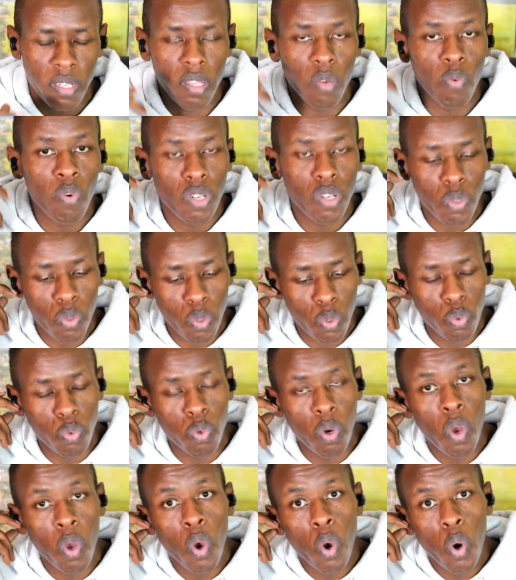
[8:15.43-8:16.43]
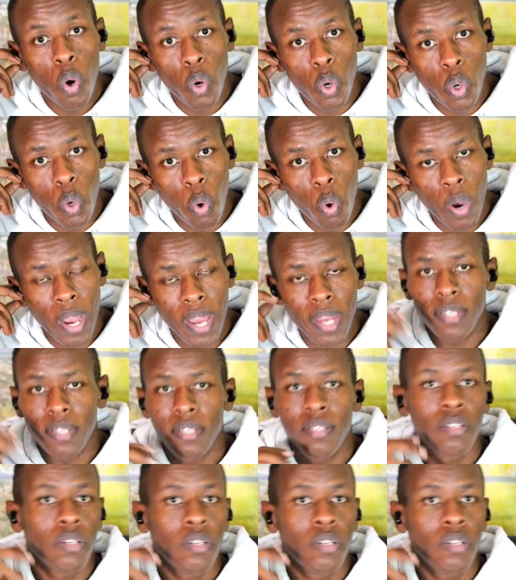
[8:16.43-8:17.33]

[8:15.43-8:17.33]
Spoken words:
They want you to go and